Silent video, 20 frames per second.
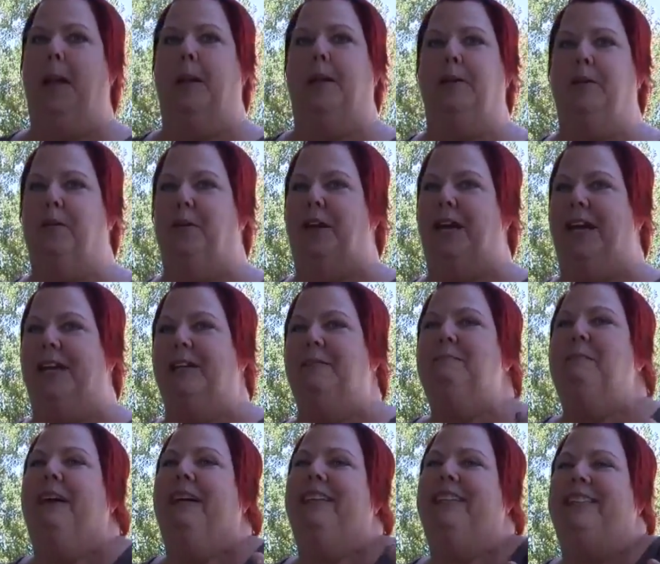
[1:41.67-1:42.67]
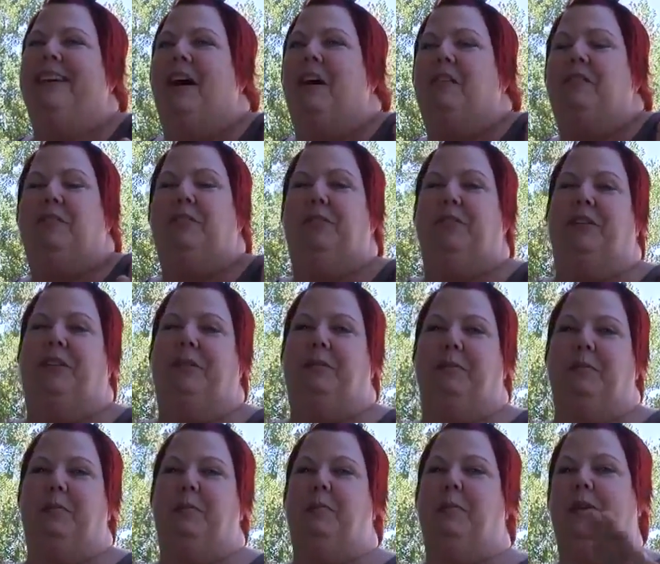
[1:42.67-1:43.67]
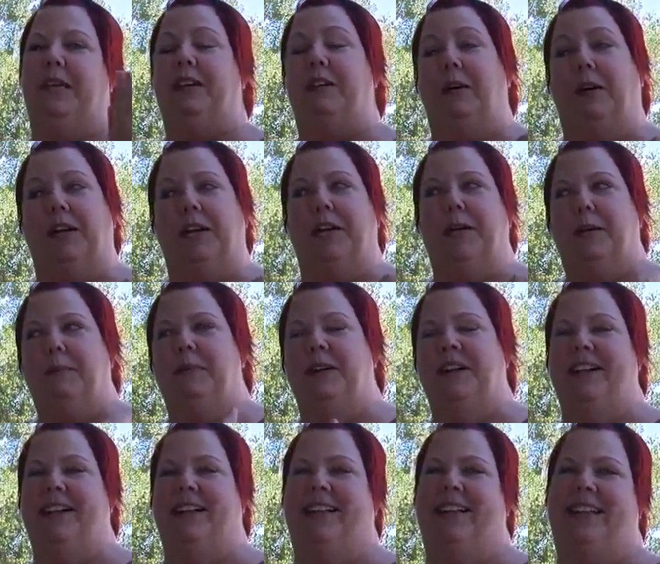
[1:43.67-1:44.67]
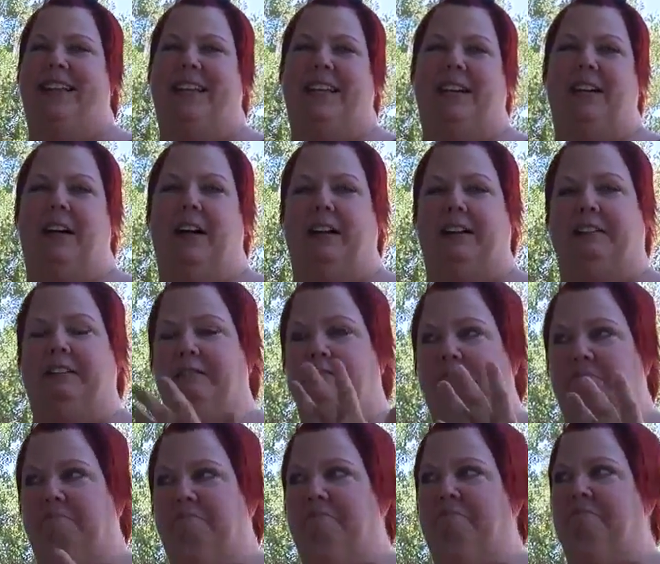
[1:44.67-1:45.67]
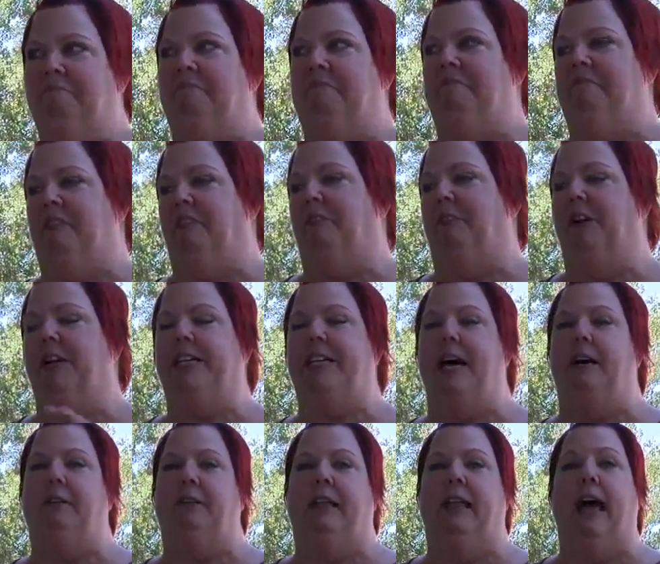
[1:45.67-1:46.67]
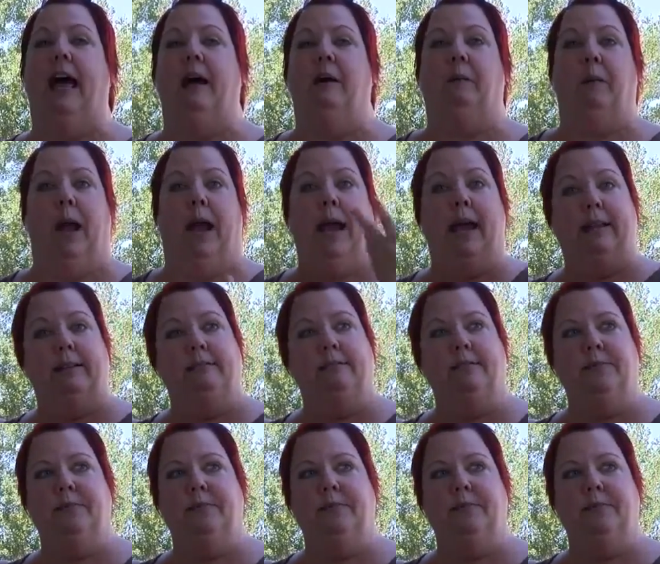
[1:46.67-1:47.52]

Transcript: urinated myself and peed on him, and he got freaked out and ran.